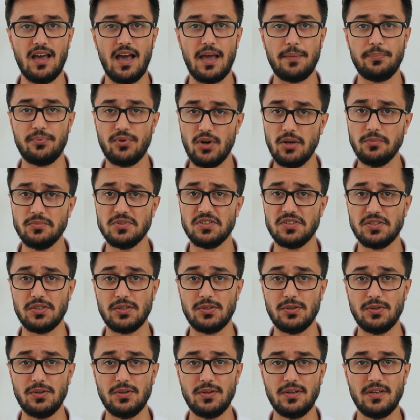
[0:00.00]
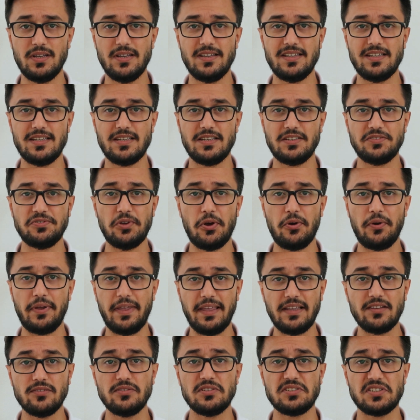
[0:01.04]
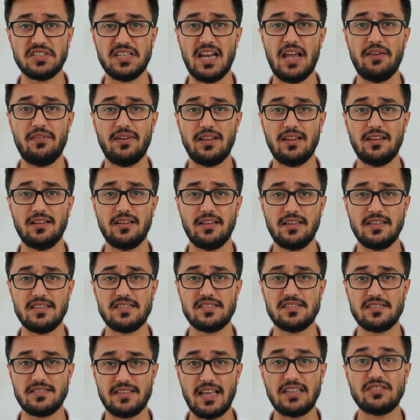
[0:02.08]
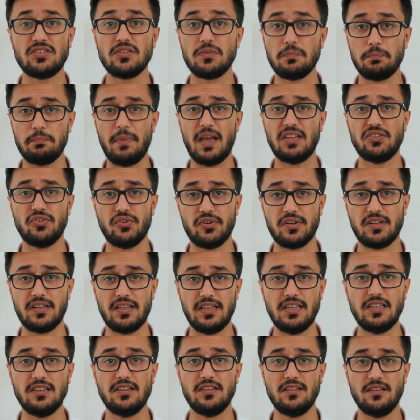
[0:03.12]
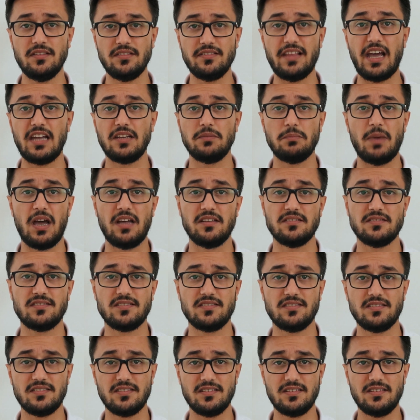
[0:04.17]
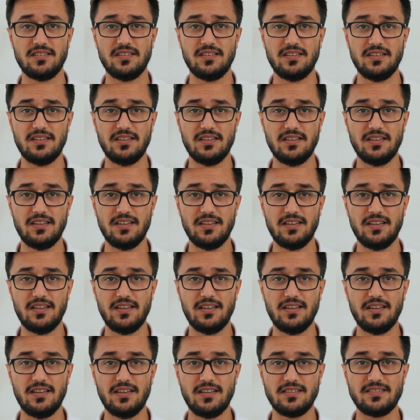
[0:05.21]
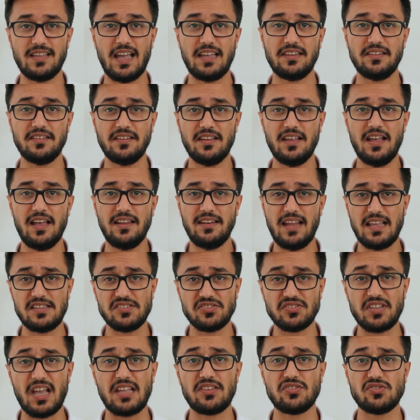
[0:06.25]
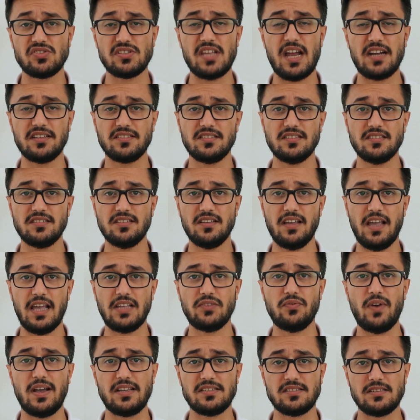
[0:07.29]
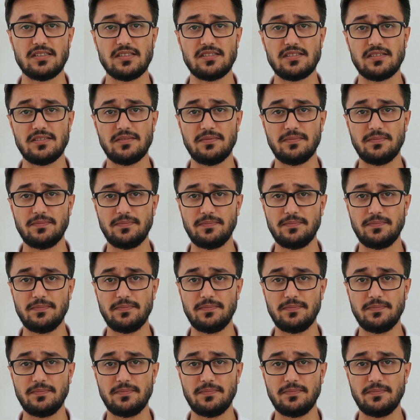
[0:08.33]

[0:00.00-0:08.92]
I promise you, your English level is getting better in 9 months. Then let's get started advices.